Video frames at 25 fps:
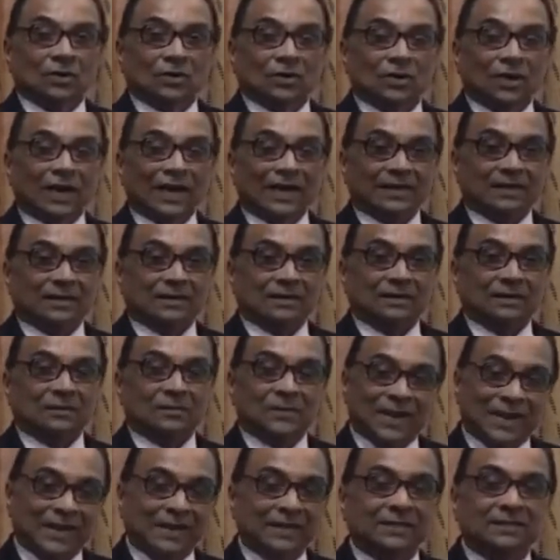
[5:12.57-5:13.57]
like uh,
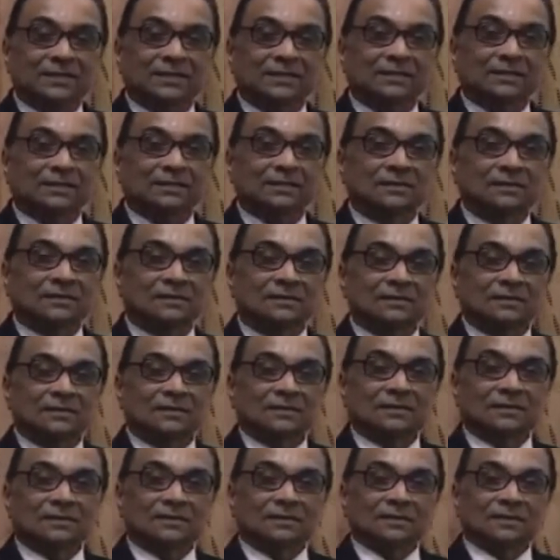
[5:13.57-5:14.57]
maize,
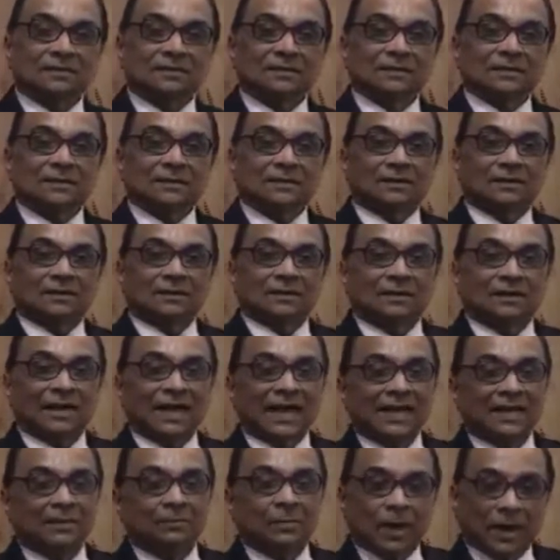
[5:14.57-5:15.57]

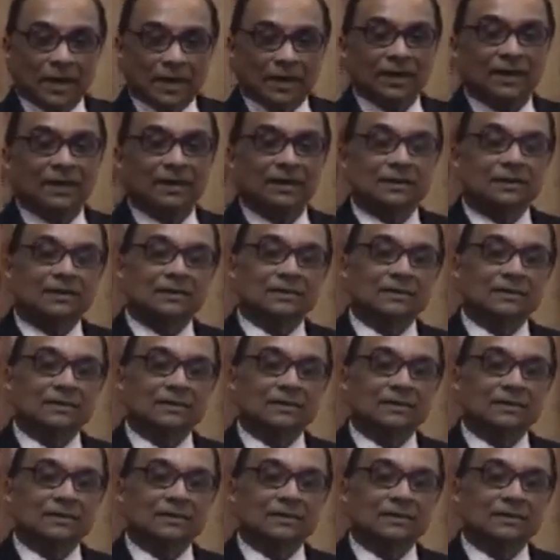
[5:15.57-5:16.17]
like barley,